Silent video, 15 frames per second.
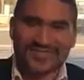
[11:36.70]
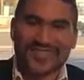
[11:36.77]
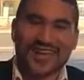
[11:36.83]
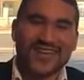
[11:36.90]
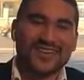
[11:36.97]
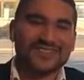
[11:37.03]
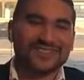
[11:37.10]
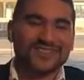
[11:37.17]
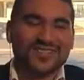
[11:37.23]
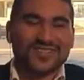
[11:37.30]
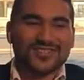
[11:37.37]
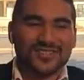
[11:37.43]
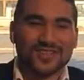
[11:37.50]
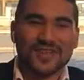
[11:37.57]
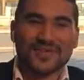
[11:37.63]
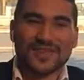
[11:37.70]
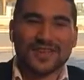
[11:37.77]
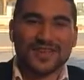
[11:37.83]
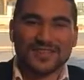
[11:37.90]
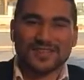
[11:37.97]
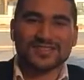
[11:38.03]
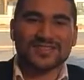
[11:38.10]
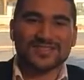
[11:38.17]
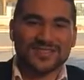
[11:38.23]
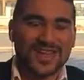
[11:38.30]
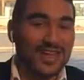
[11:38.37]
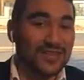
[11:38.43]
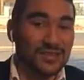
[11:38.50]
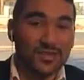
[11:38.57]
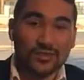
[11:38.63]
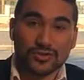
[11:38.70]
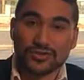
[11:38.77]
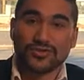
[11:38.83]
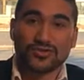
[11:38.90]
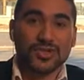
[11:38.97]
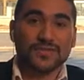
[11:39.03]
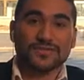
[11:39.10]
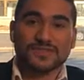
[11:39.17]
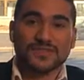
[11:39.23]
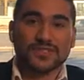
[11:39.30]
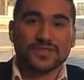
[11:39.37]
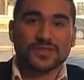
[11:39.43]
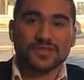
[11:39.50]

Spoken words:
guy, I was talking to him, and he's got huge dreams